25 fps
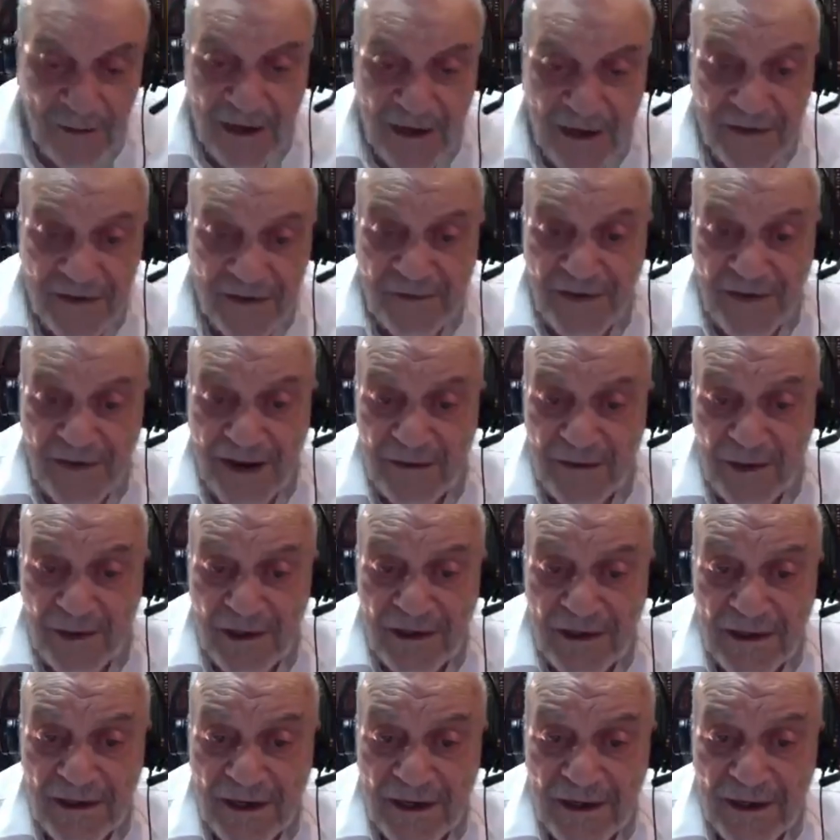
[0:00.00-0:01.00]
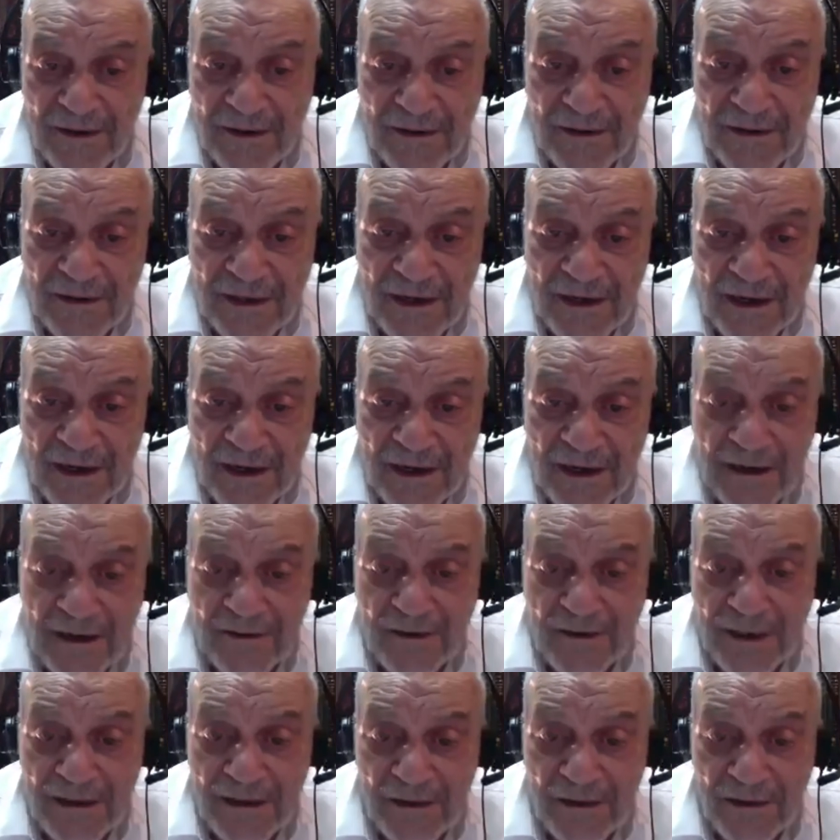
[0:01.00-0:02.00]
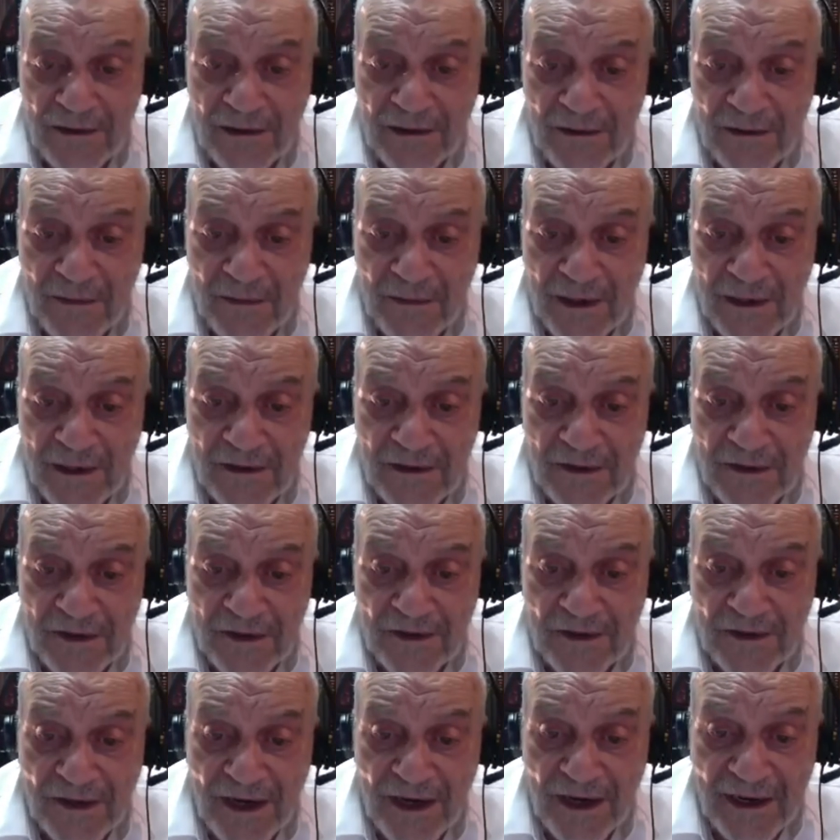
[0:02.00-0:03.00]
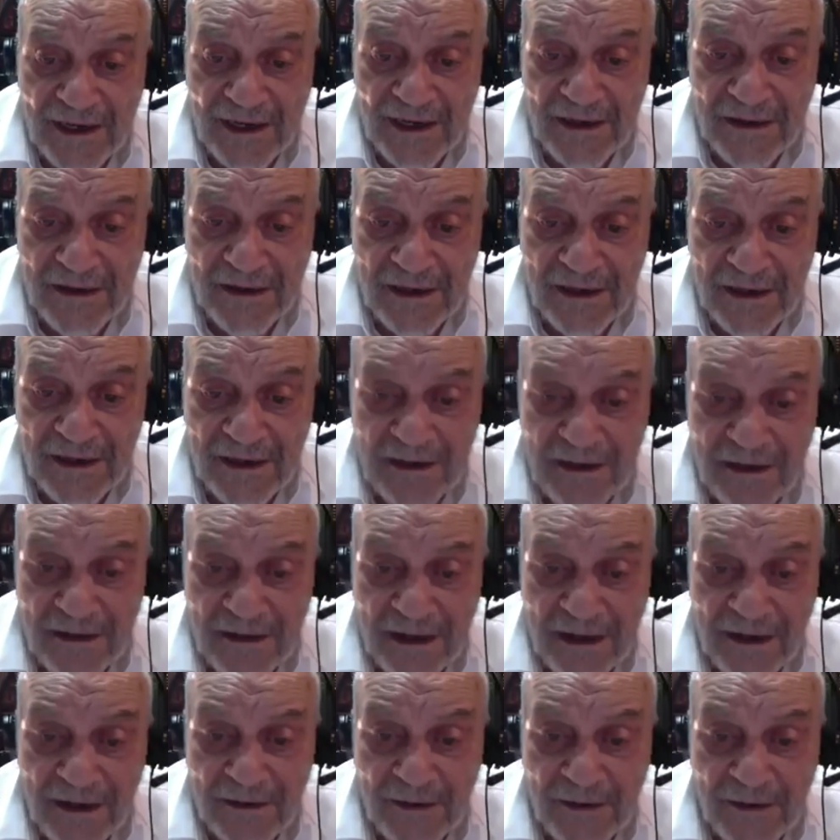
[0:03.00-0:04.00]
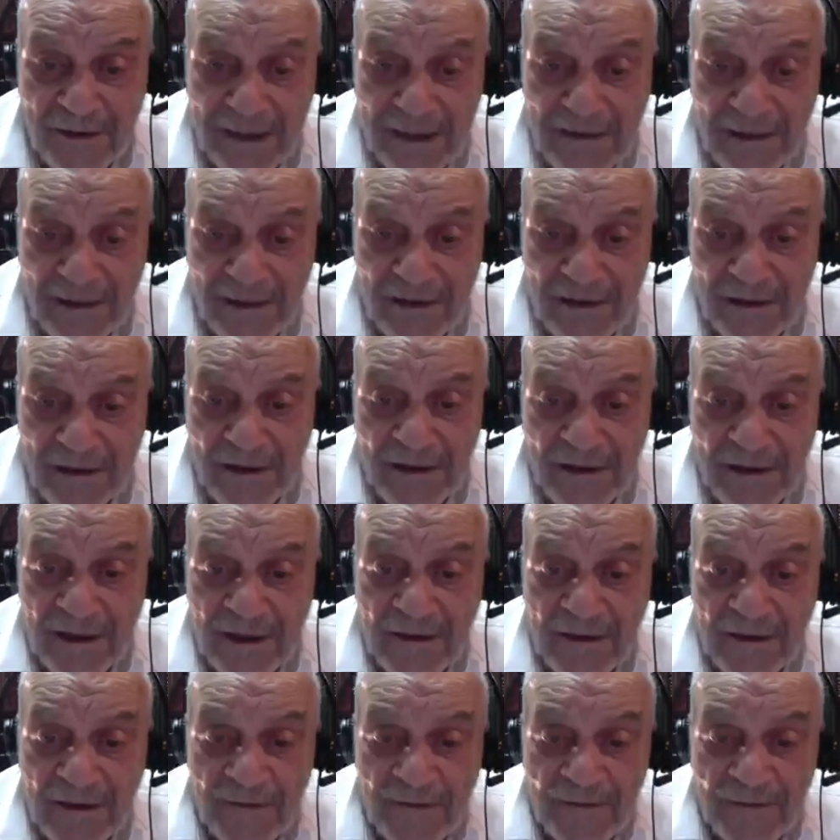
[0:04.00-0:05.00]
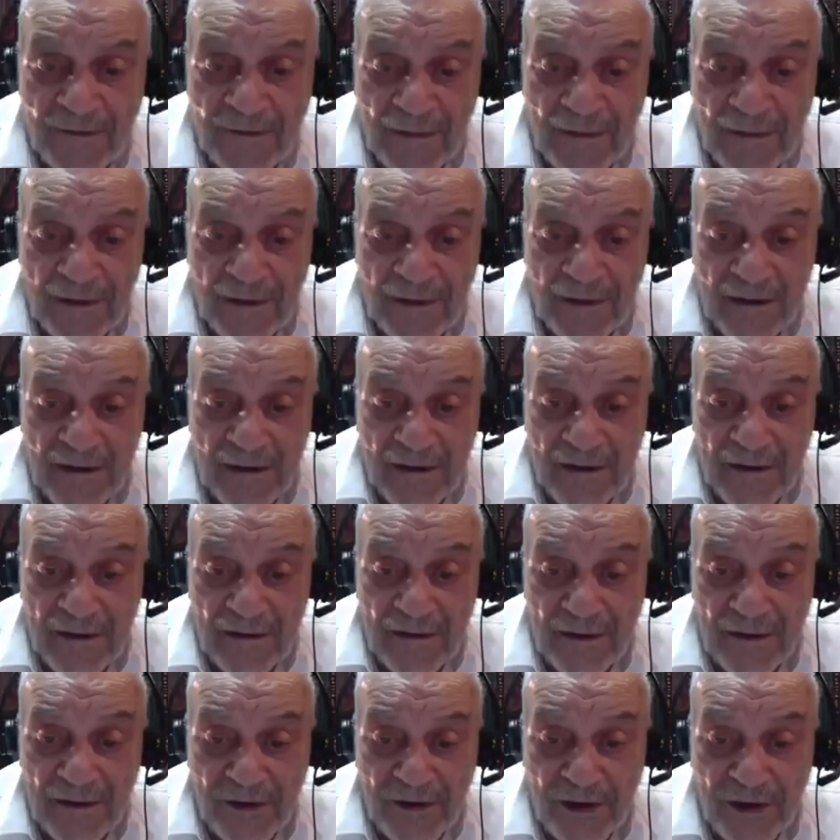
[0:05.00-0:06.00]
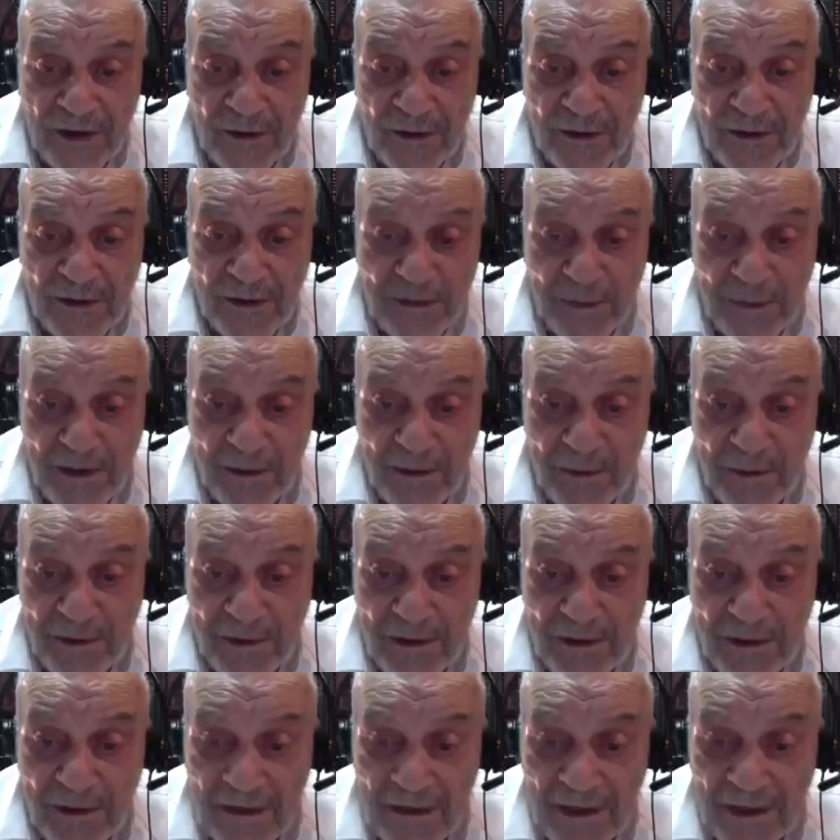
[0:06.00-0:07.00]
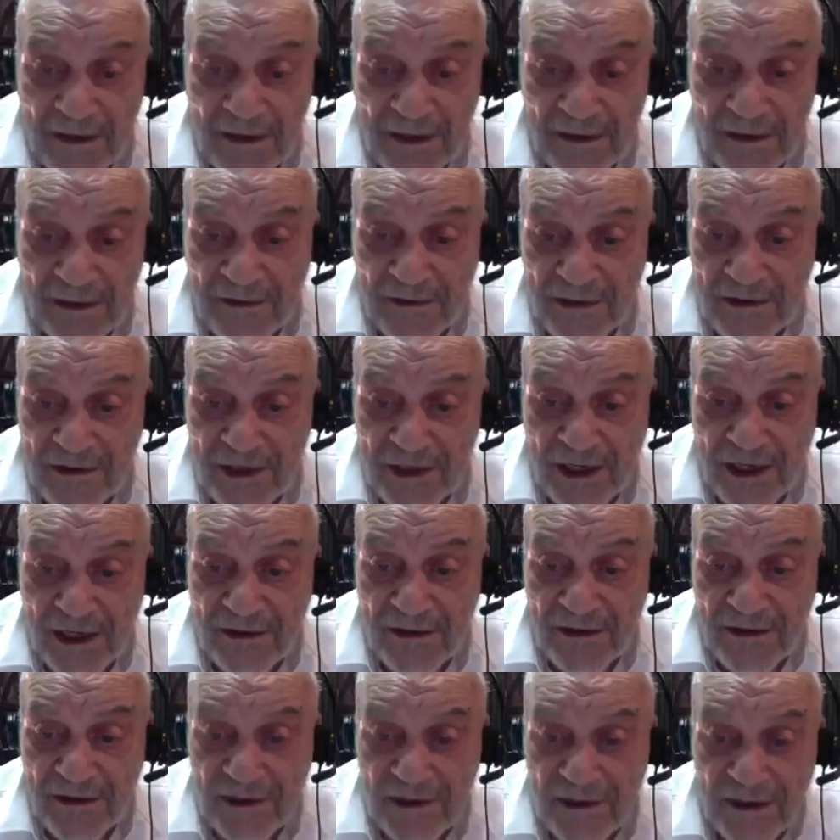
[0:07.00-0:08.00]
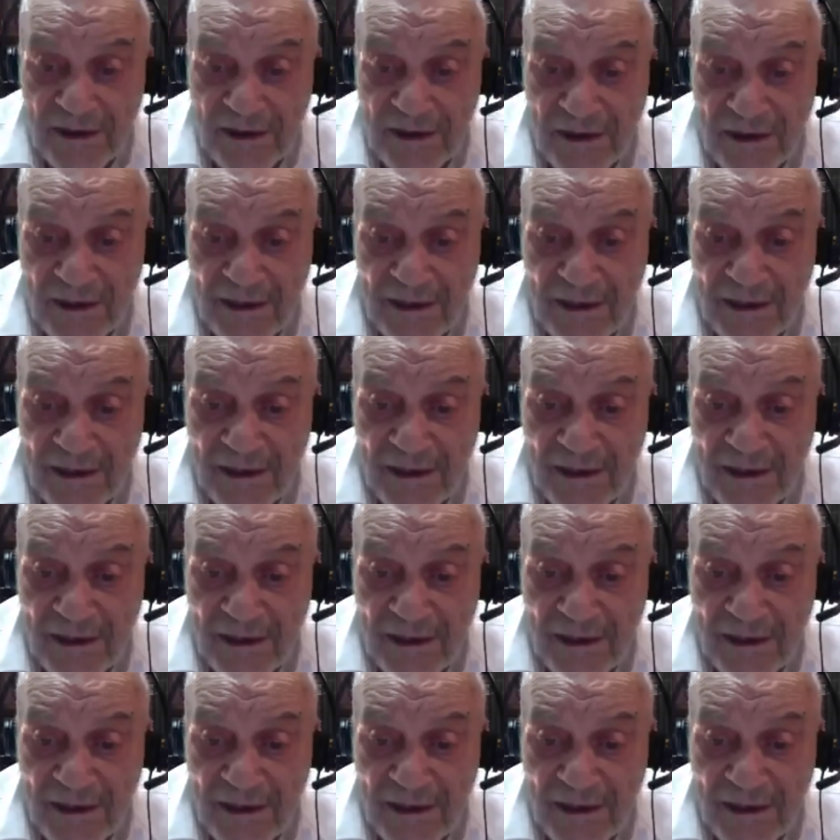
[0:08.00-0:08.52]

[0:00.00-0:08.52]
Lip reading: family now, and how do I look at my society, and how do I look at the Jewish people and the country generally, right?